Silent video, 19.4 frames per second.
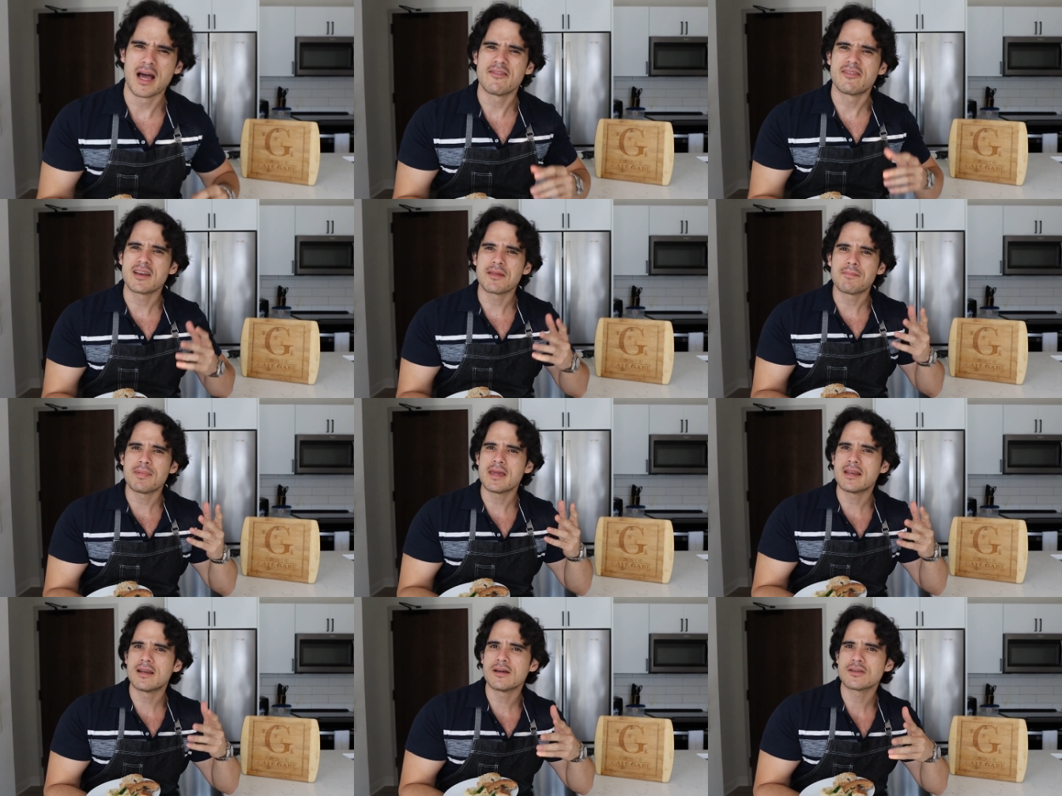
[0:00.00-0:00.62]
have any
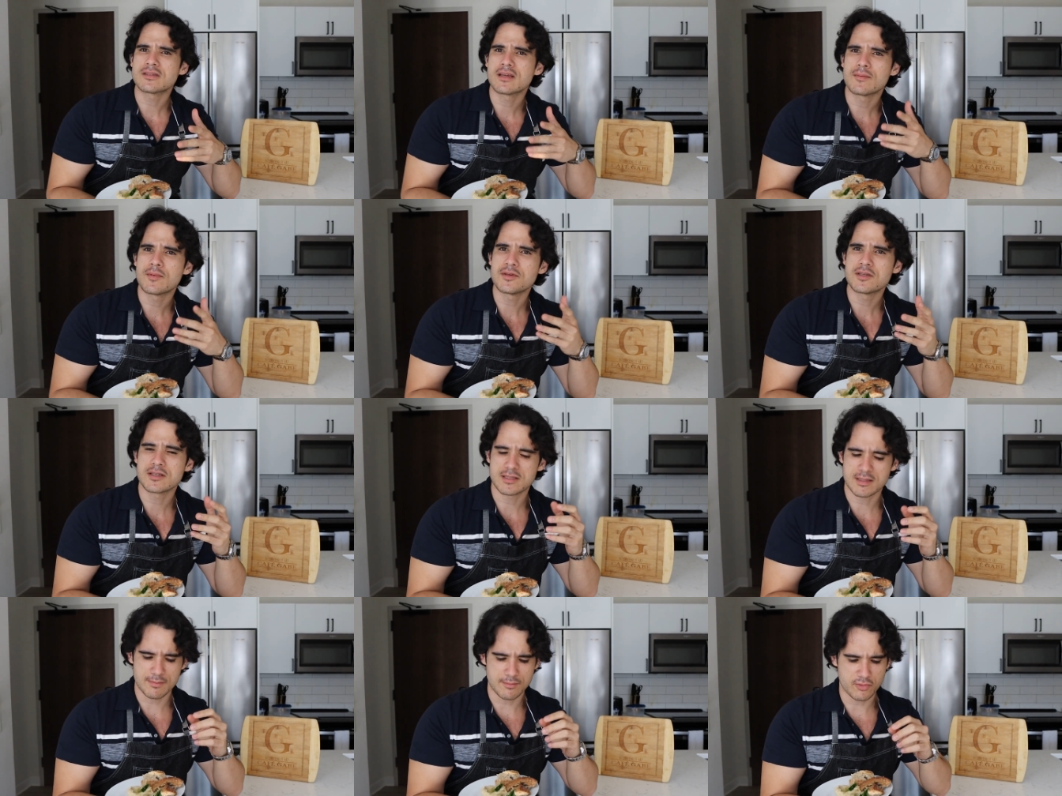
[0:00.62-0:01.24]
pita, so I'm
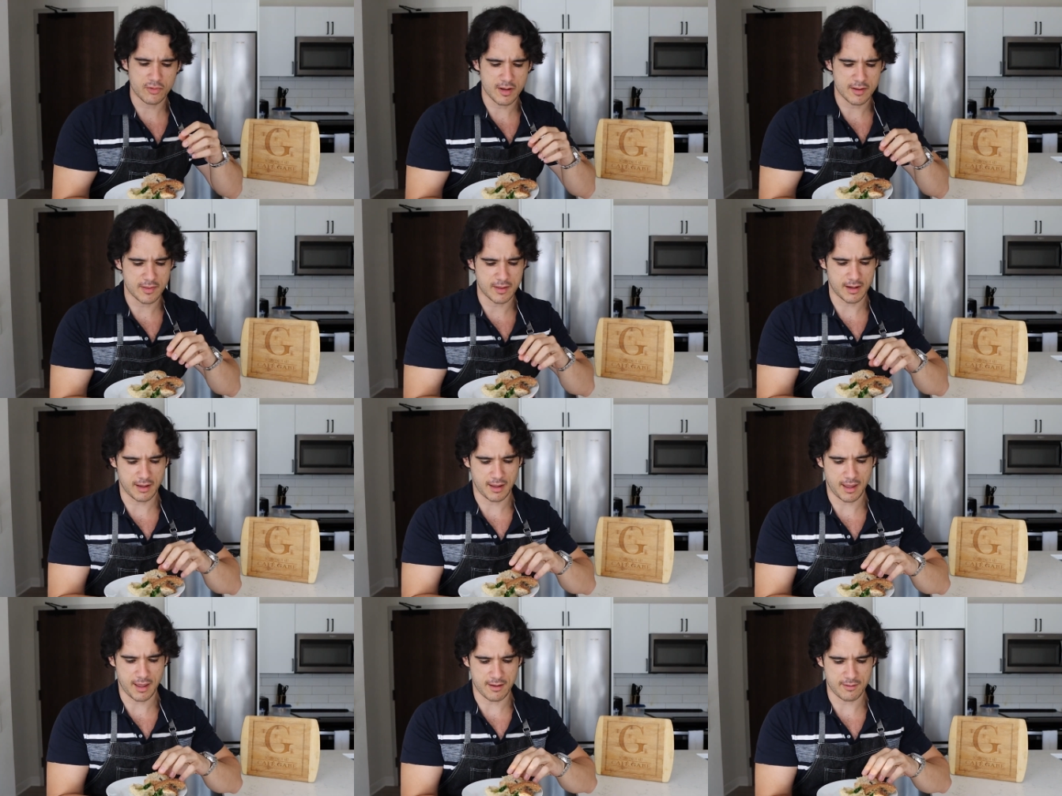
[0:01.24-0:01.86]
using some bread that
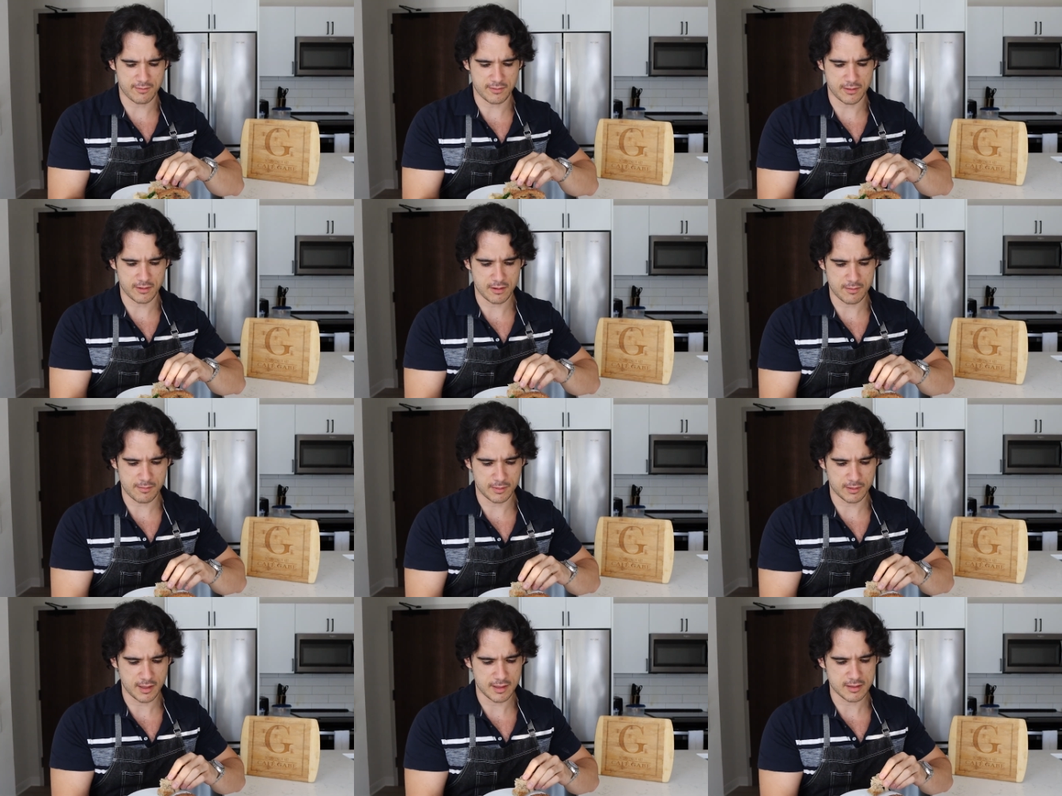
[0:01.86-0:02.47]
I have here,
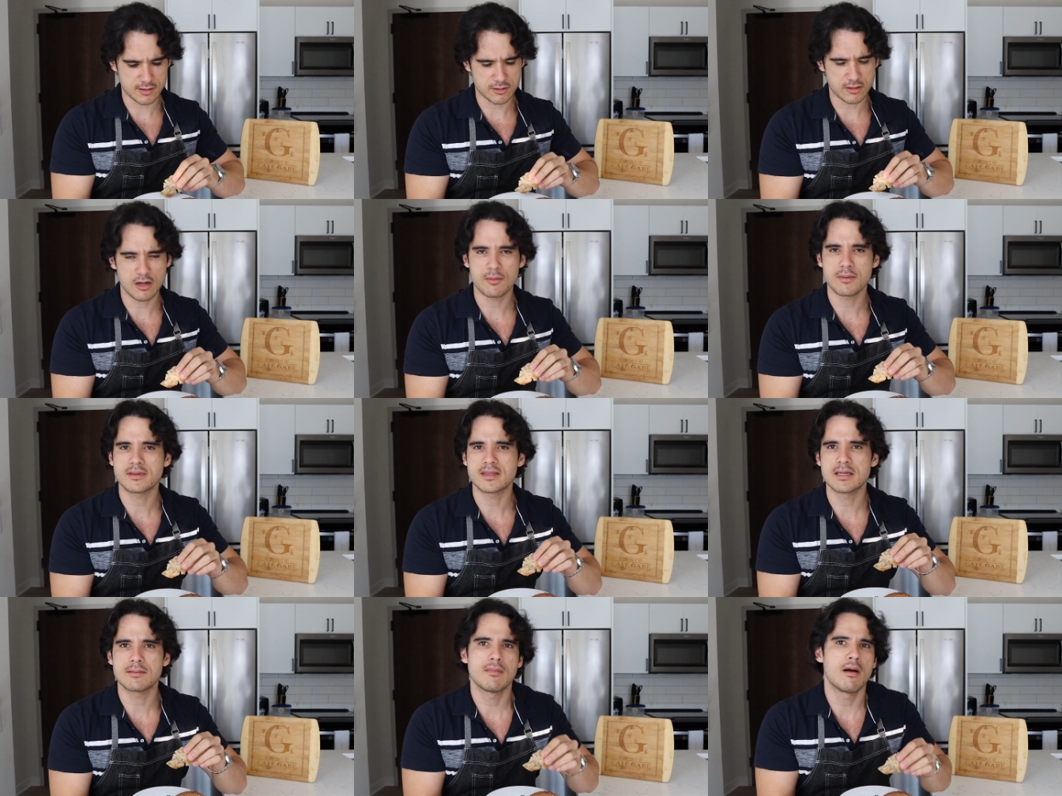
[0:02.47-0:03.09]
but let's start
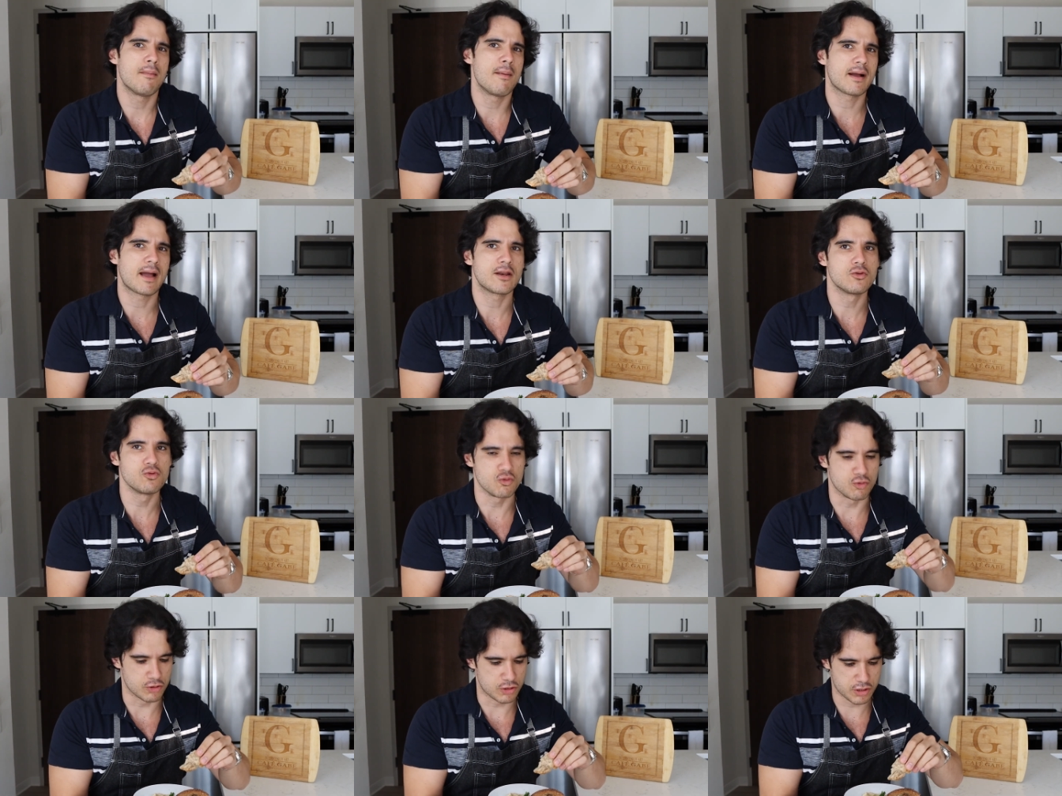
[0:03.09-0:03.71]
with the Baba
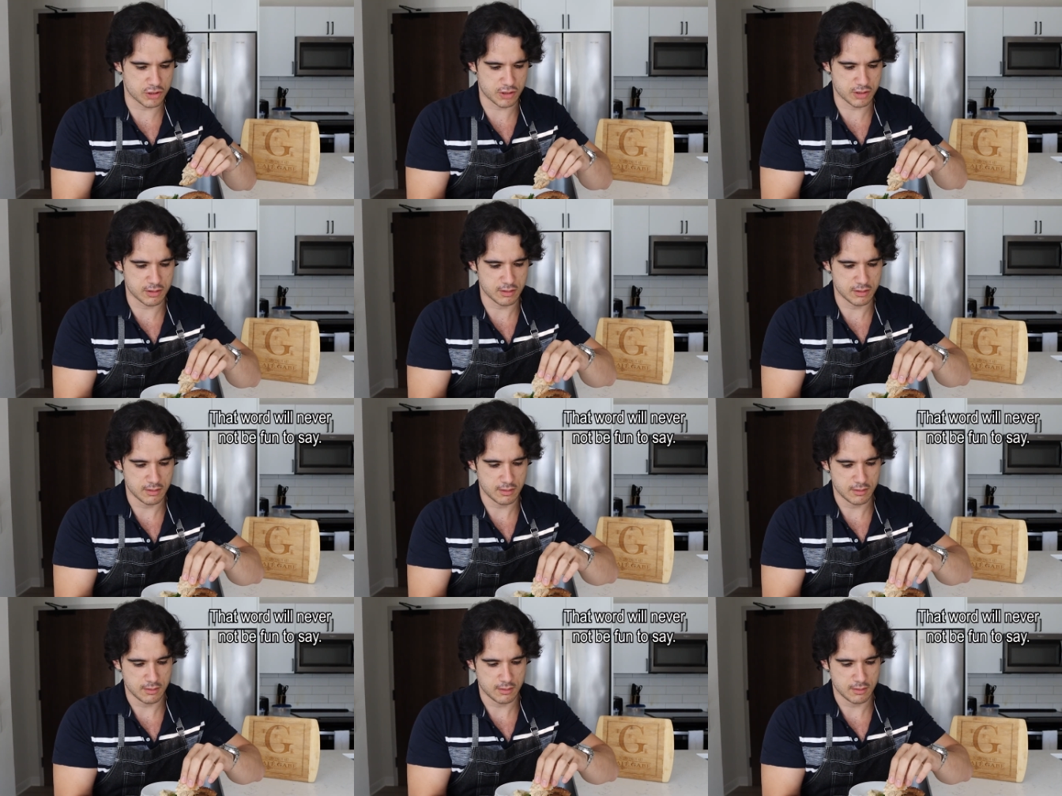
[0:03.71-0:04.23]
Ghanoush.